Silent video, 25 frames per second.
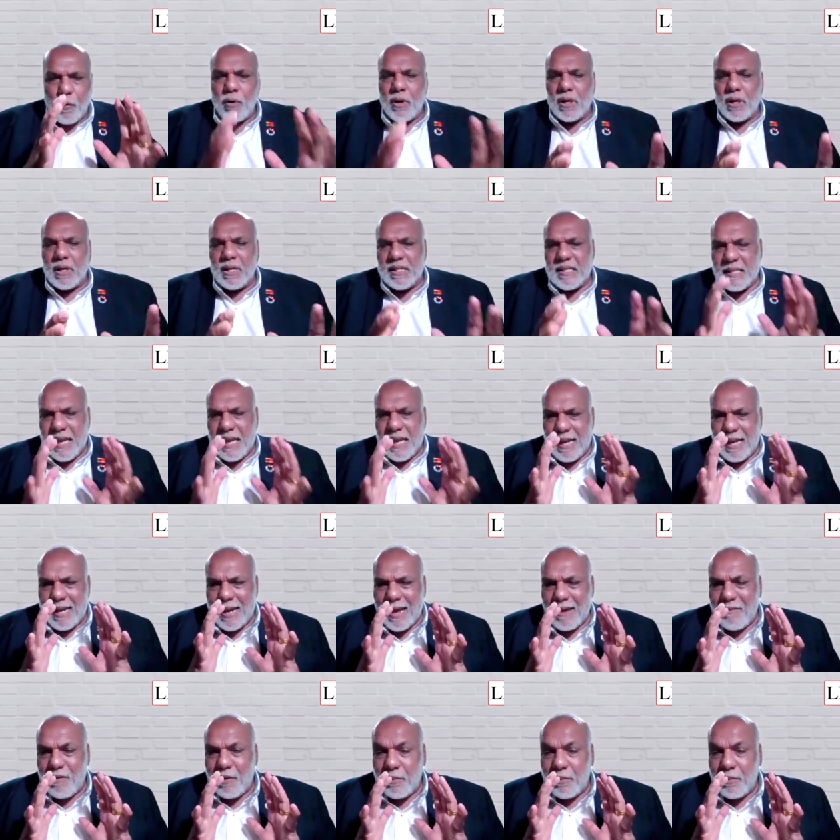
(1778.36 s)
focus
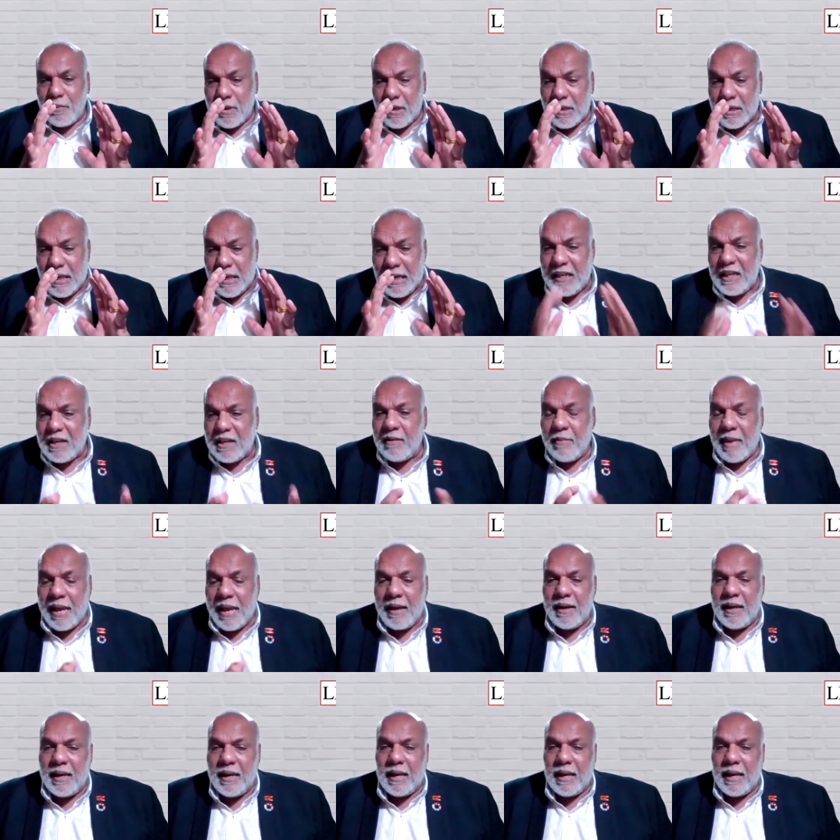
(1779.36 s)
and have a clear
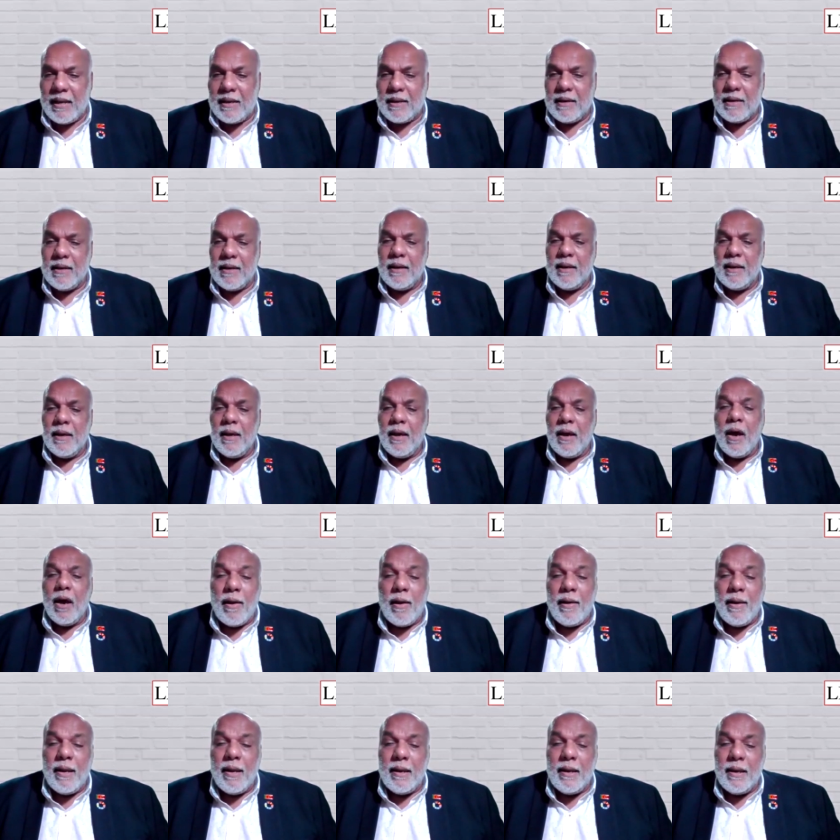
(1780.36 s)
mandate
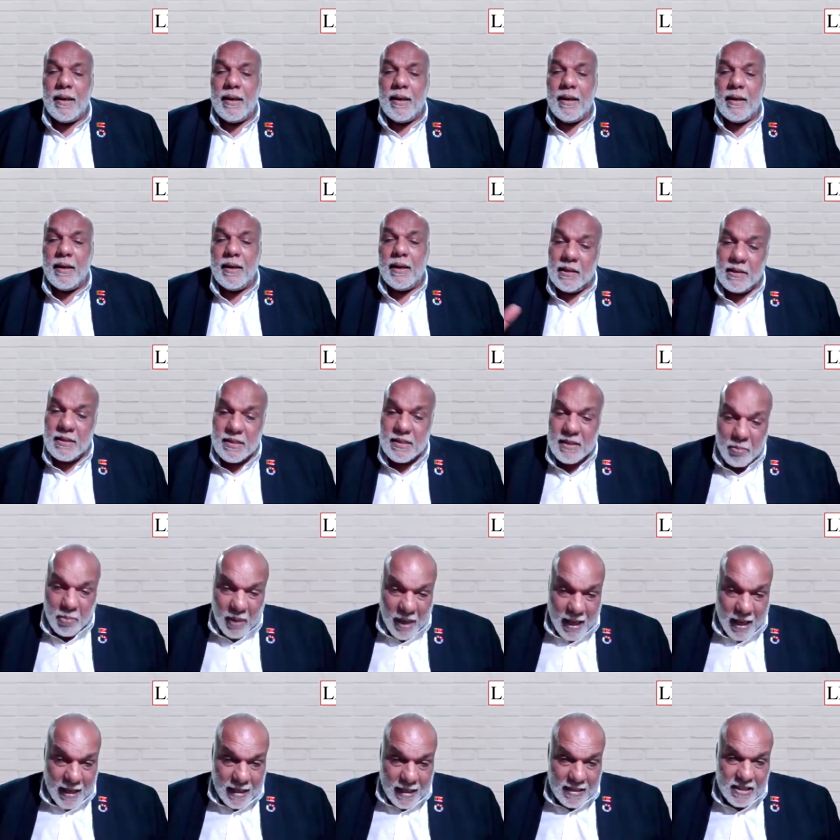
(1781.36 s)
on the
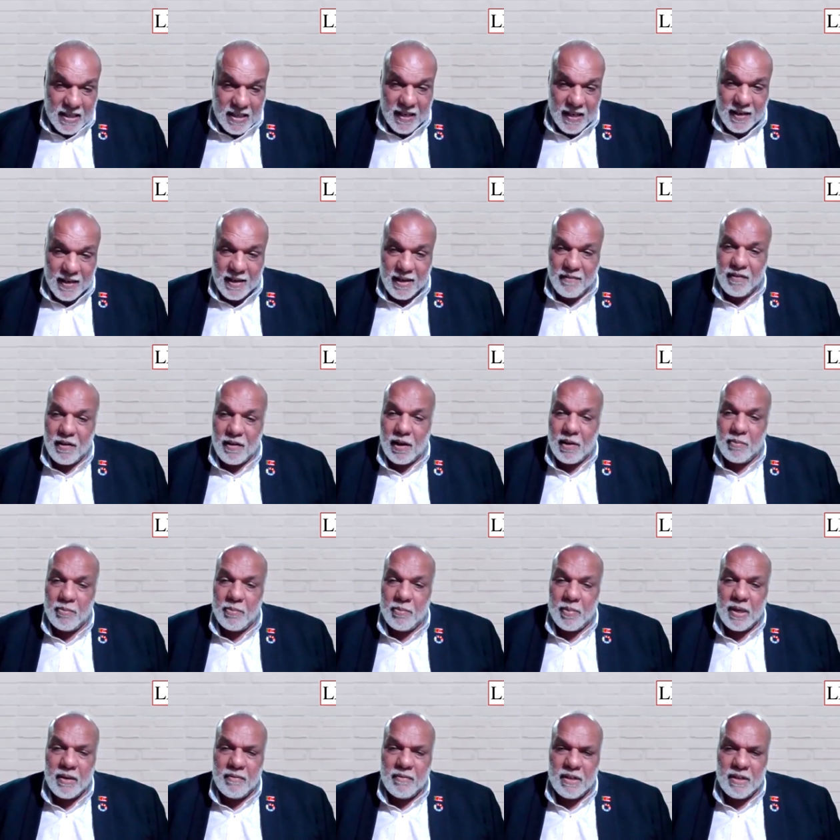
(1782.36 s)
supply chain
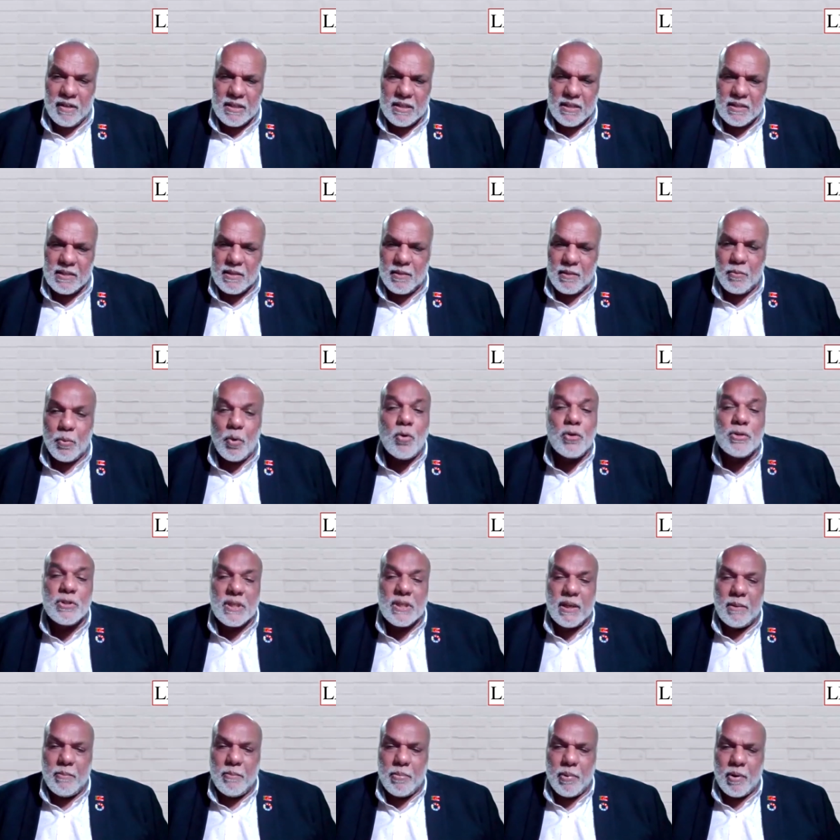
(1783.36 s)
development, which is the
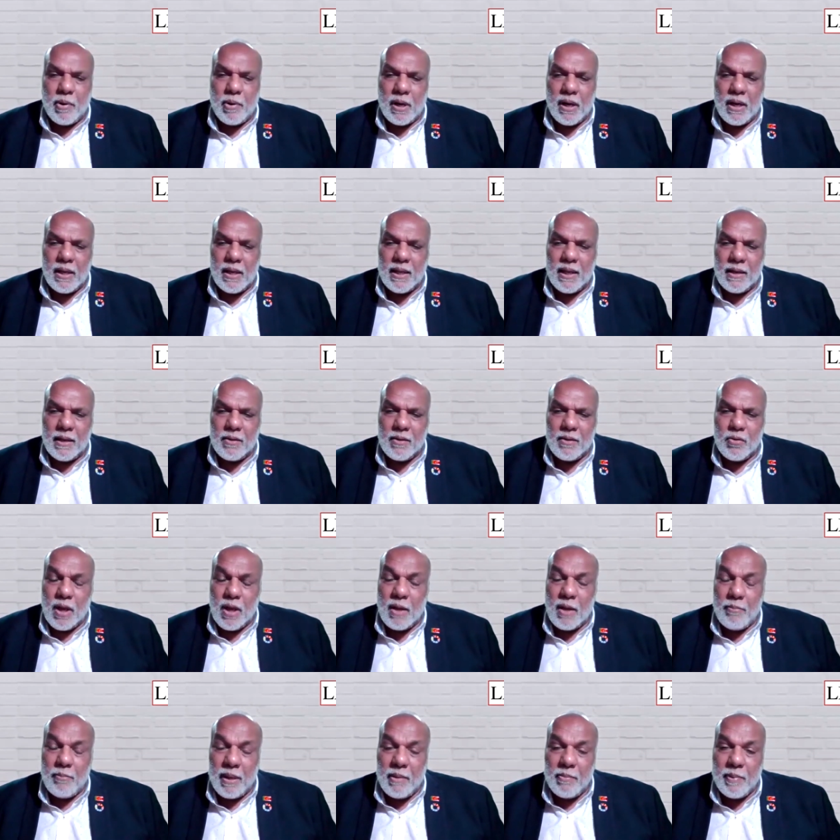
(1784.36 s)
most important thing.
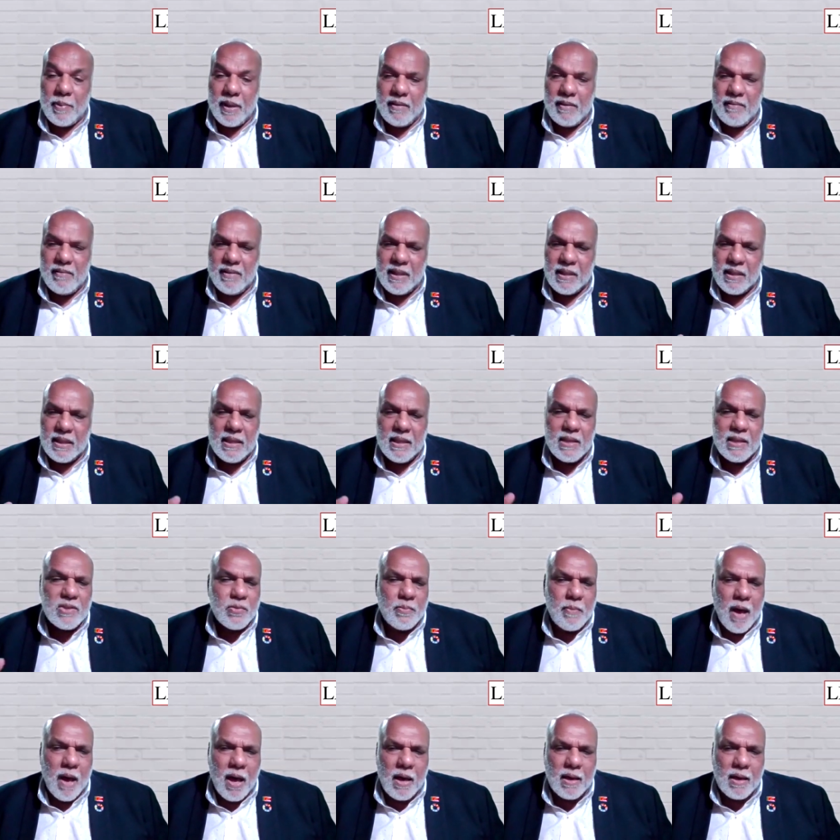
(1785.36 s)
Today, people with
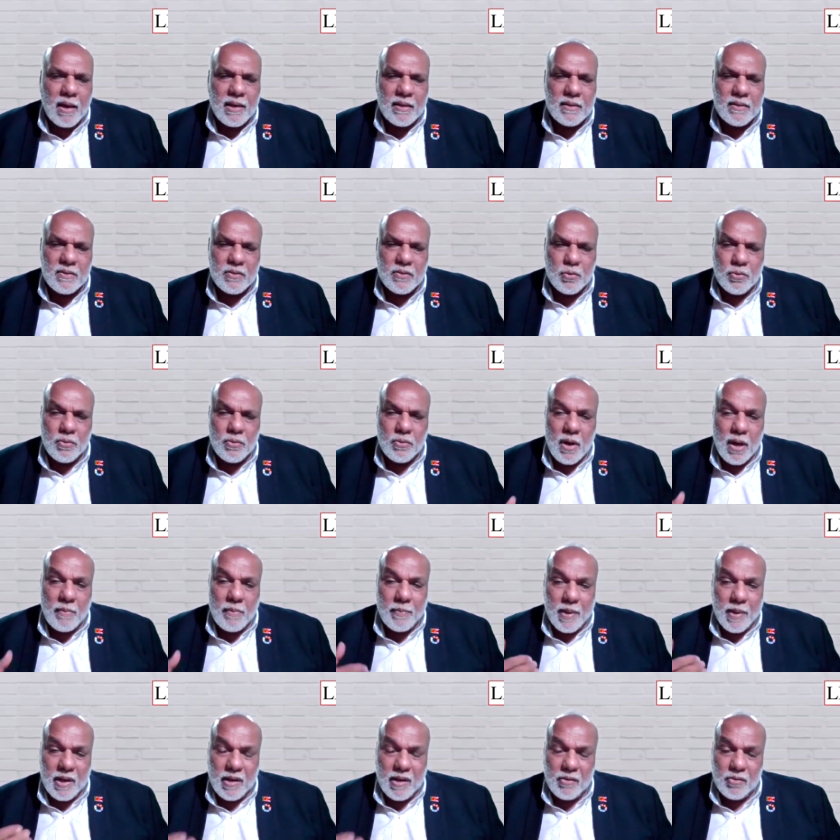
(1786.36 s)
niche markets who
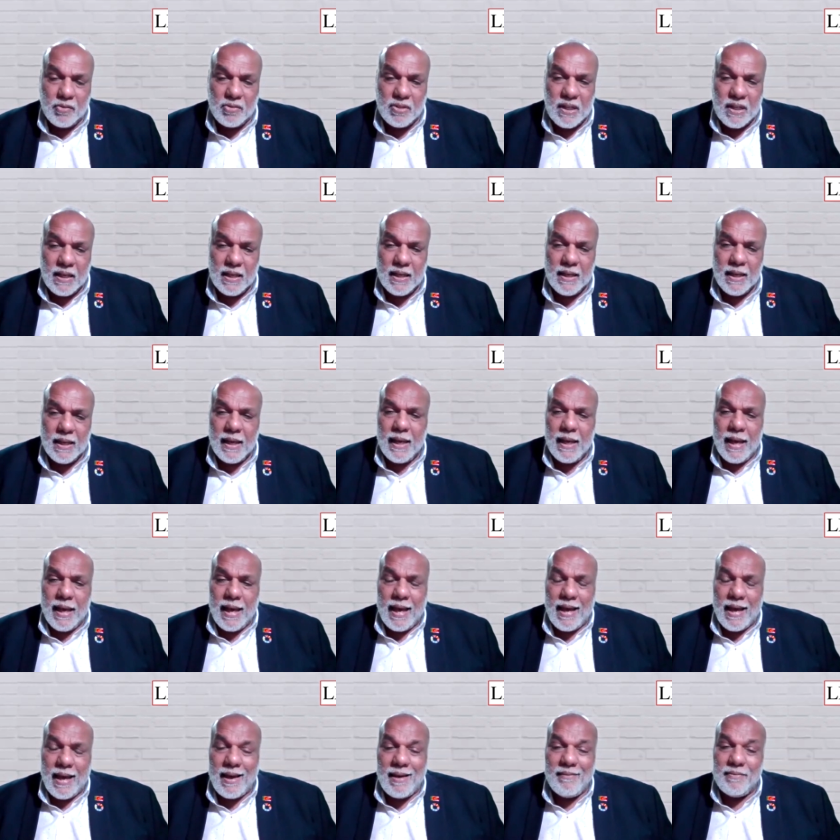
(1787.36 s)
are producing
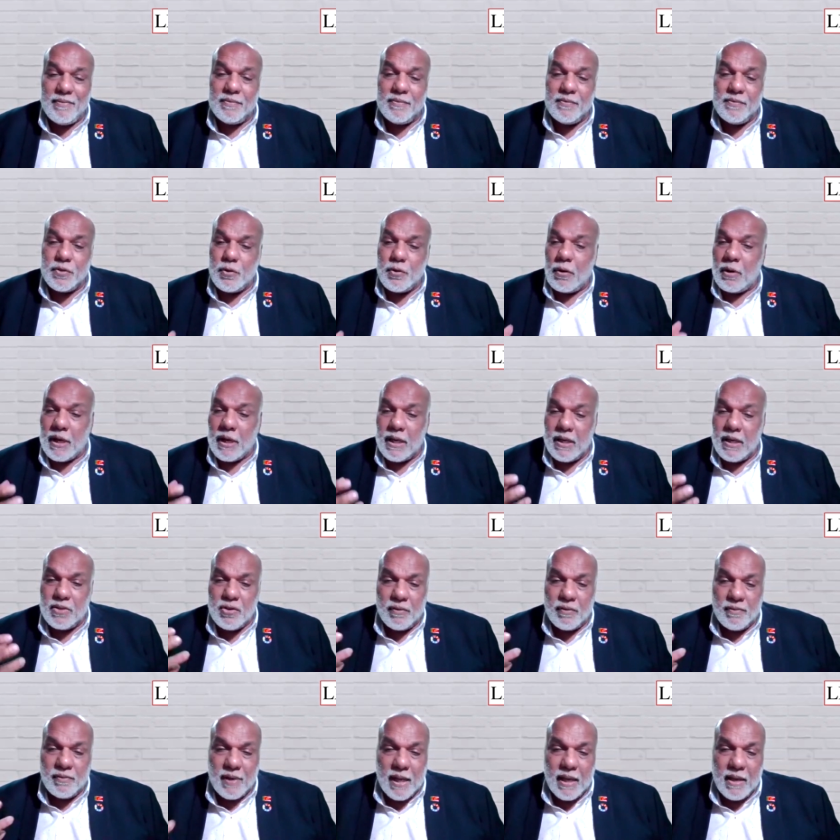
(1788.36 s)
have
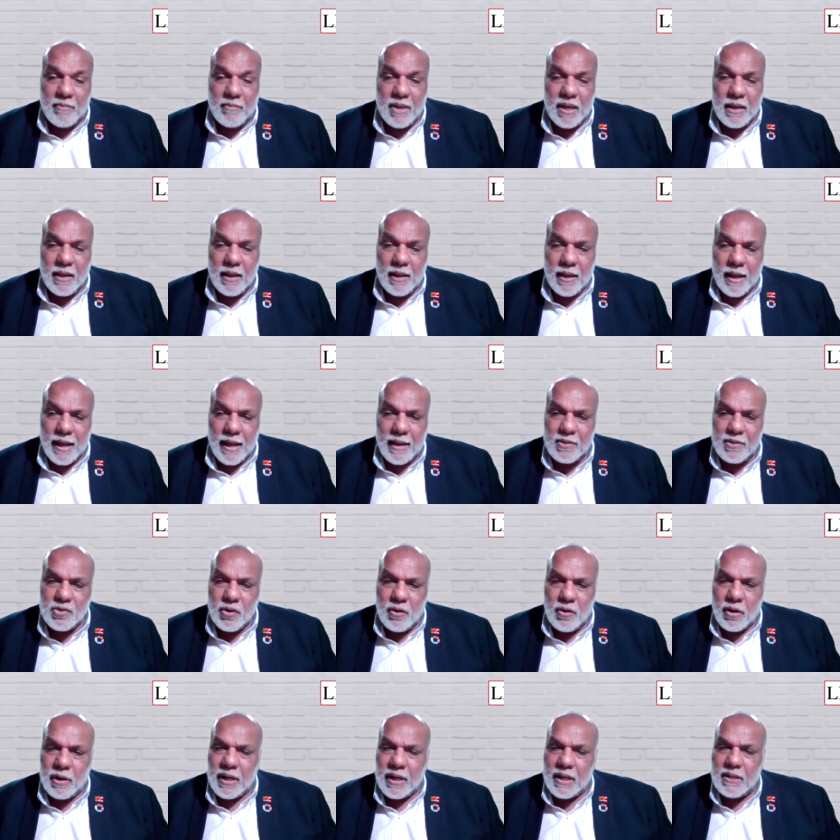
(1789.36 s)
shortage of labor
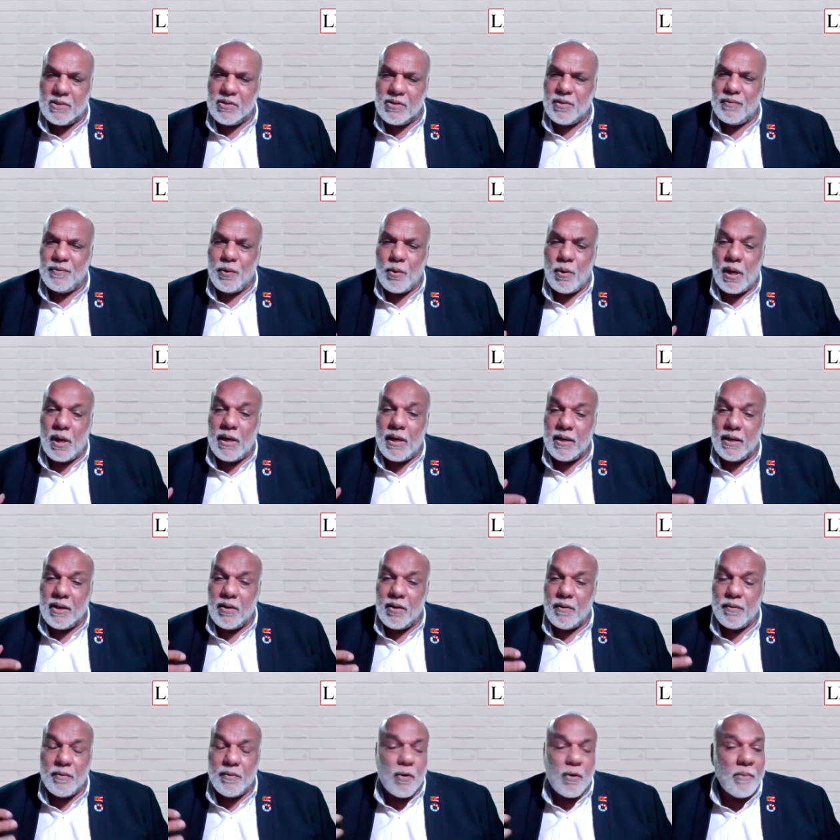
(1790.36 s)
and shortage of
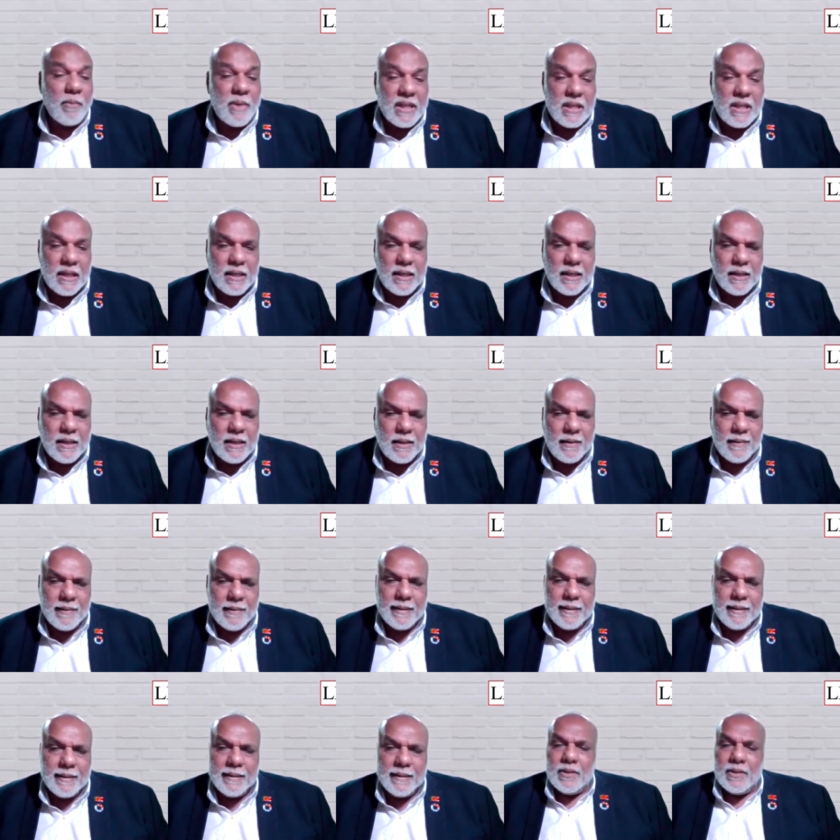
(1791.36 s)
quality of raw material.